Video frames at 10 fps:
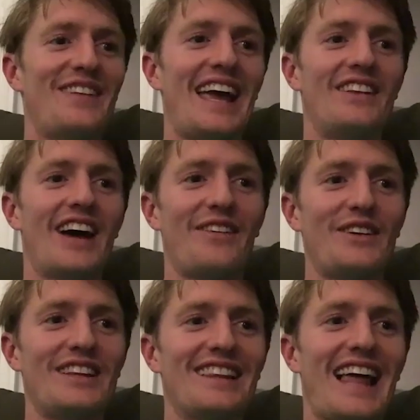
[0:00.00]
and I
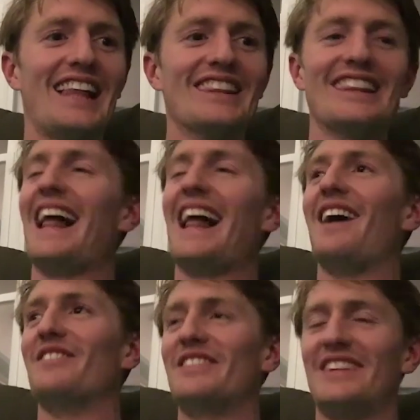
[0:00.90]
would
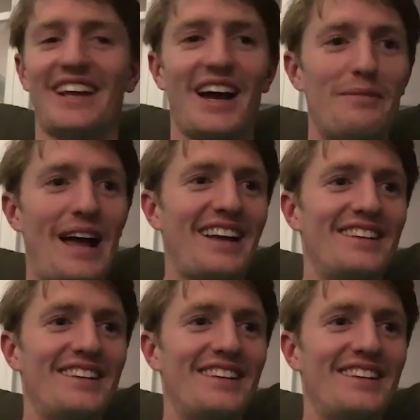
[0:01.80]
love to come back and